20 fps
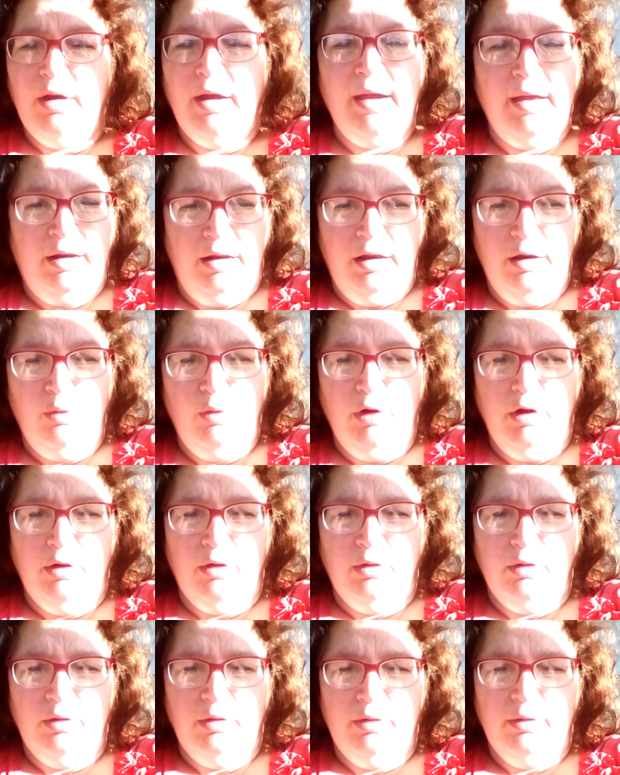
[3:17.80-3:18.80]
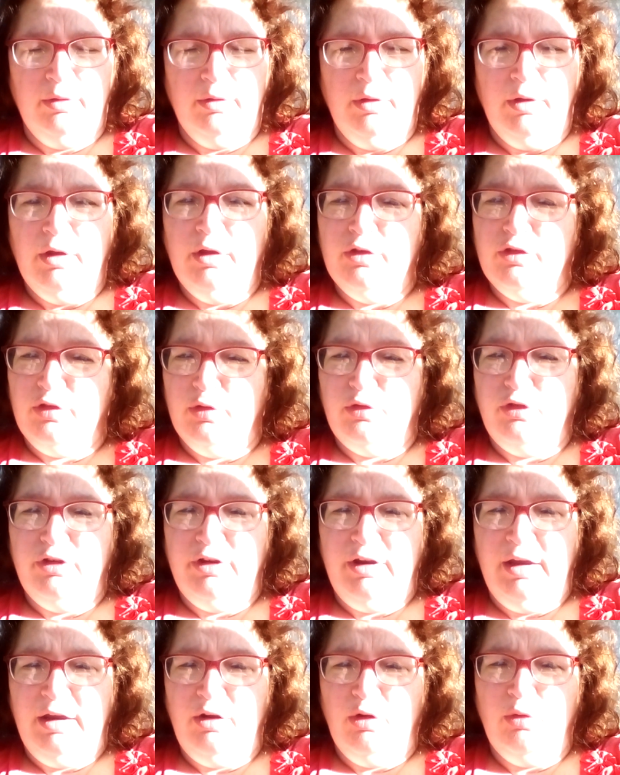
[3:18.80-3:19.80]
And He will. So
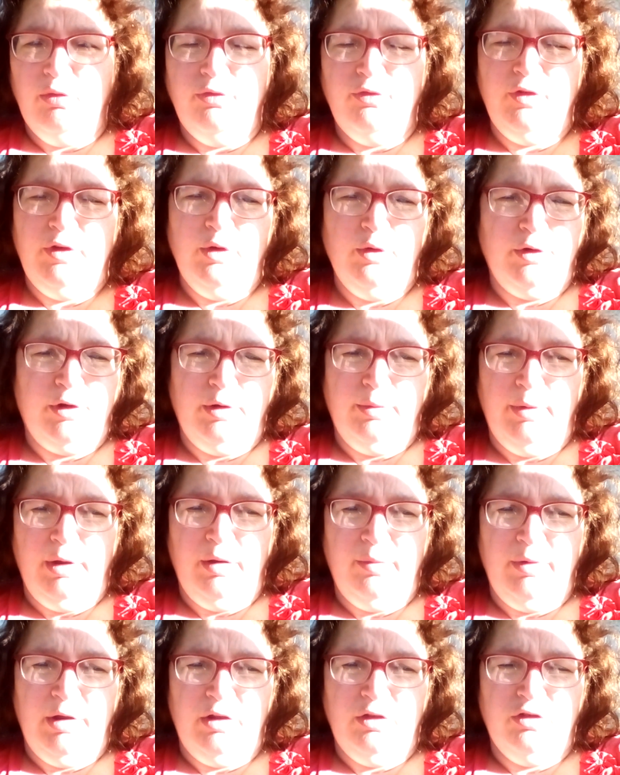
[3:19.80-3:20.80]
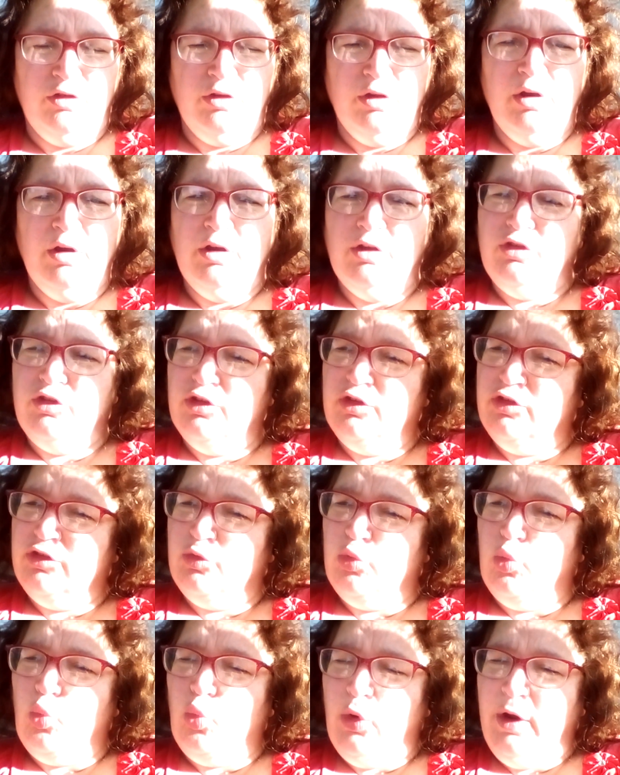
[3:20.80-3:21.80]
today, don't fear commitments.
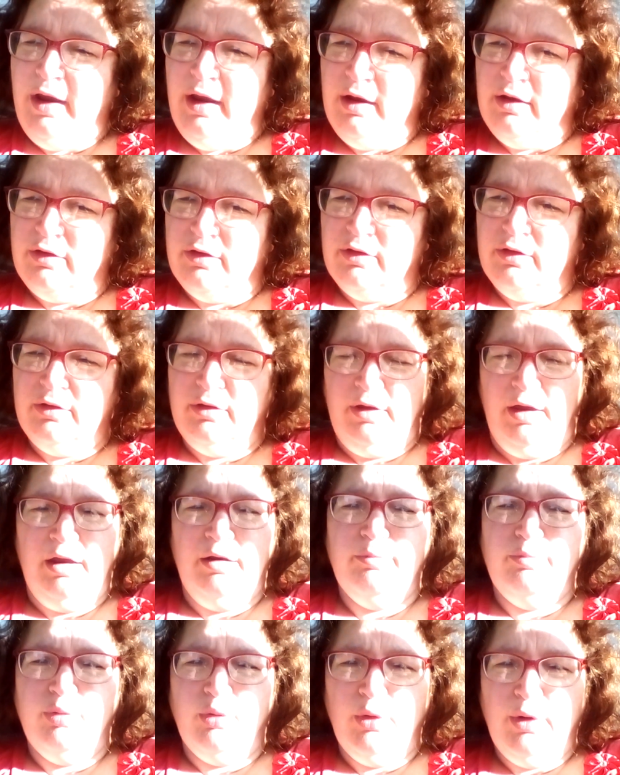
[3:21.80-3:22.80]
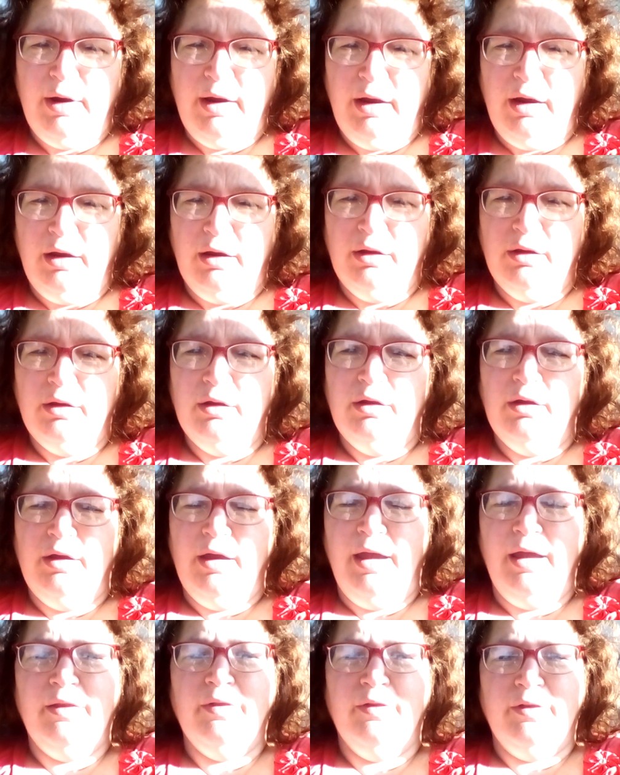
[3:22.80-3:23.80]
Just wait and pray
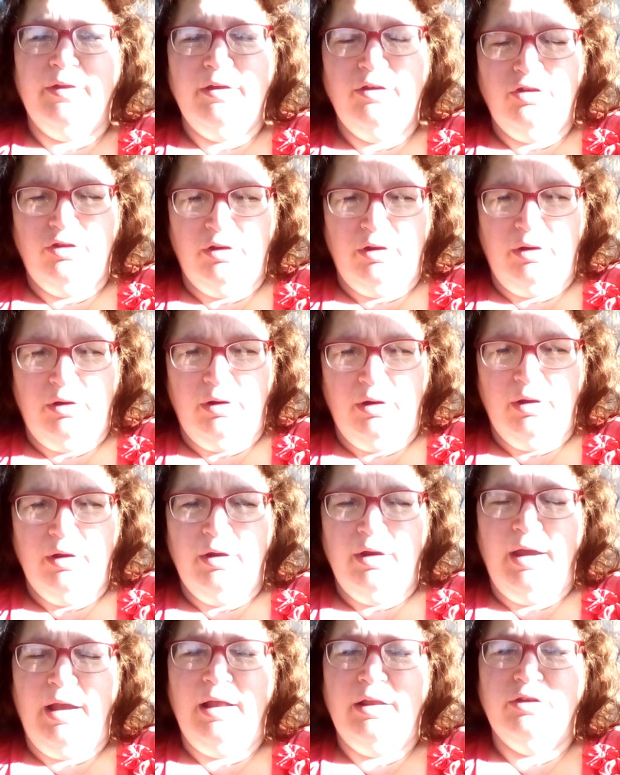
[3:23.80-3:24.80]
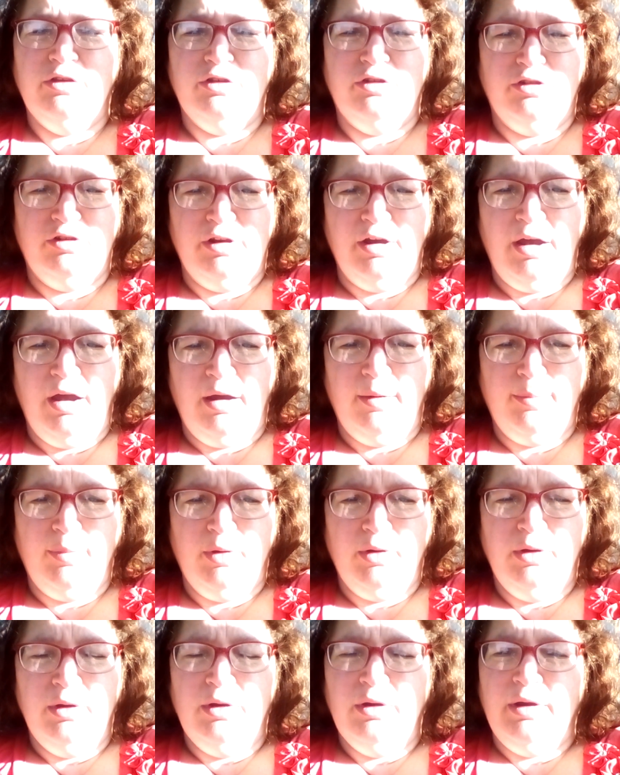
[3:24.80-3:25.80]
and listen and stop
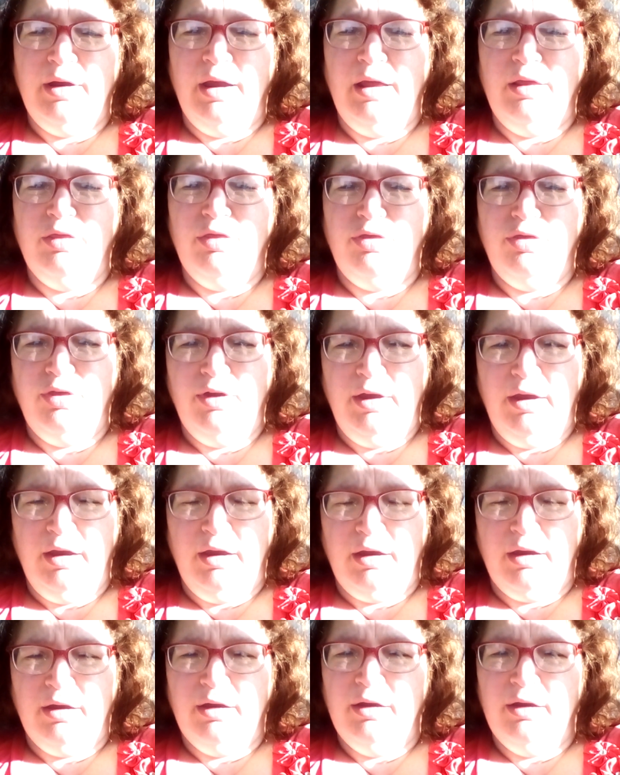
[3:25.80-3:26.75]
and think